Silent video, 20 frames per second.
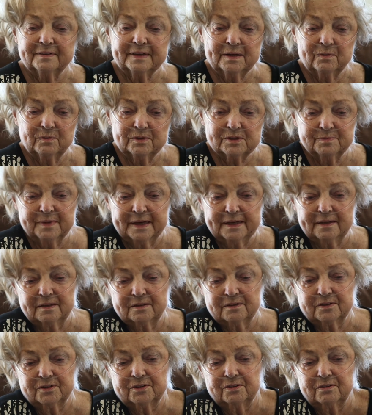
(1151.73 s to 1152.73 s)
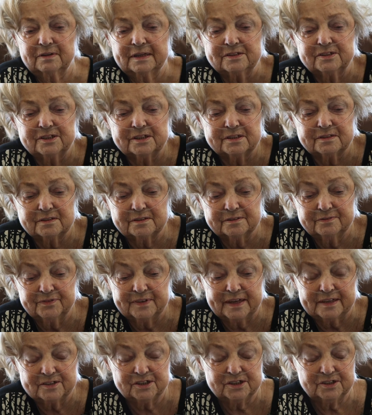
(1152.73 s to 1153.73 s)
that was my little girl. In
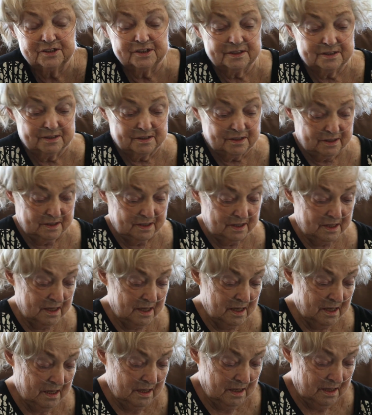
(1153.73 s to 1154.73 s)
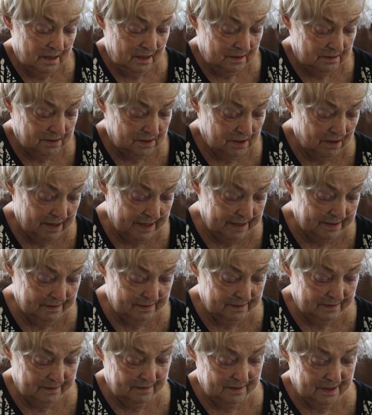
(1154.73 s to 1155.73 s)
fact, she just died
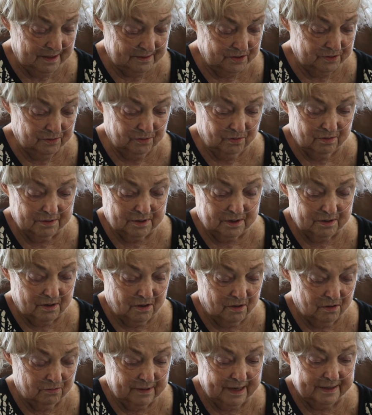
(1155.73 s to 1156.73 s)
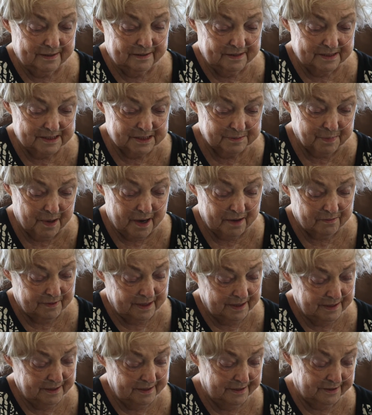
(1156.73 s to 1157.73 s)
not too long ago, right in this spot
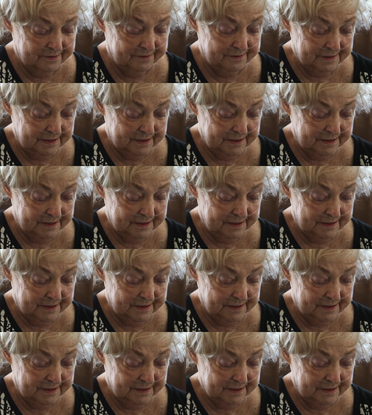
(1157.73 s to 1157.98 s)
right here.